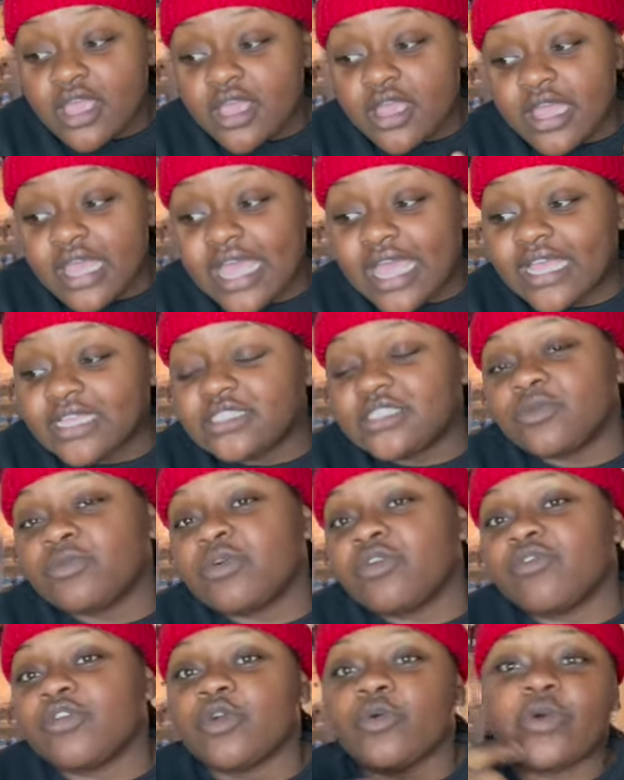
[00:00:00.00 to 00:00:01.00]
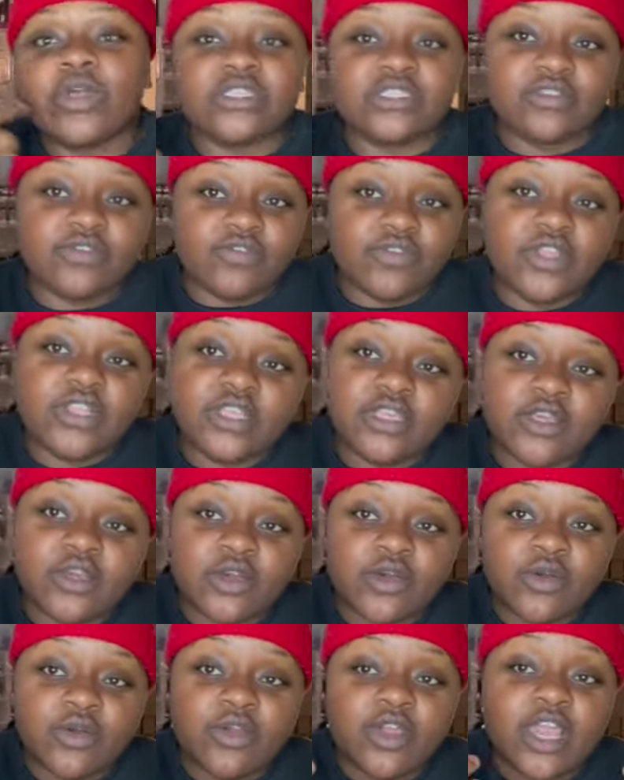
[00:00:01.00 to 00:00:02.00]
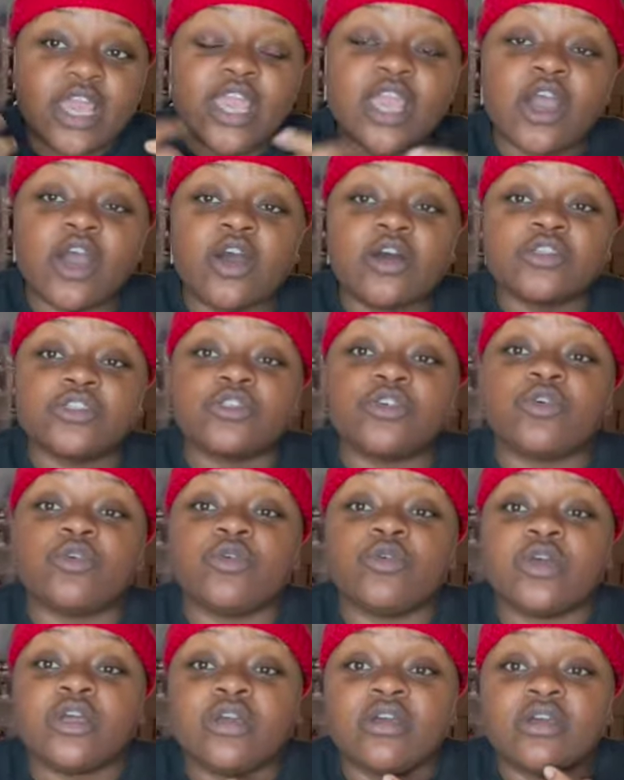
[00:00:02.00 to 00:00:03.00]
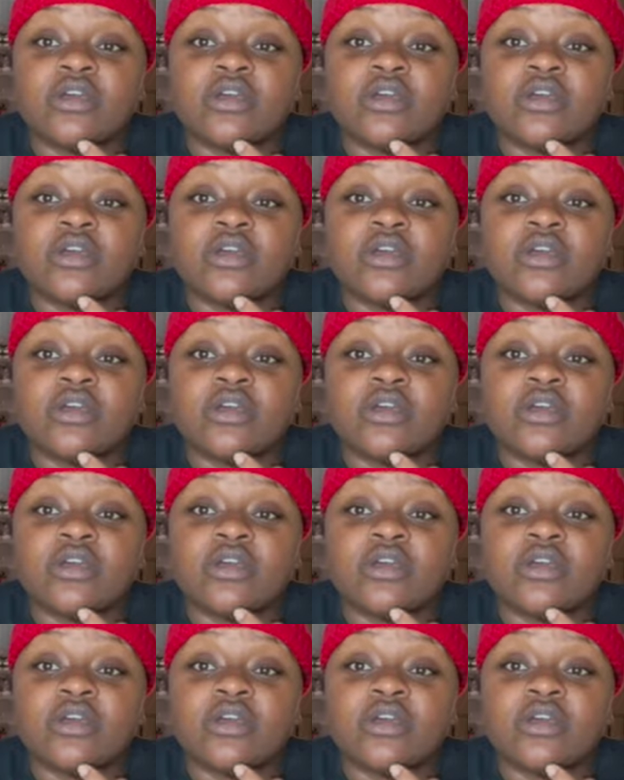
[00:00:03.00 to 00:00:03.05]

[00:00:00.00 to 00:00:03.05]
had someone request a video and also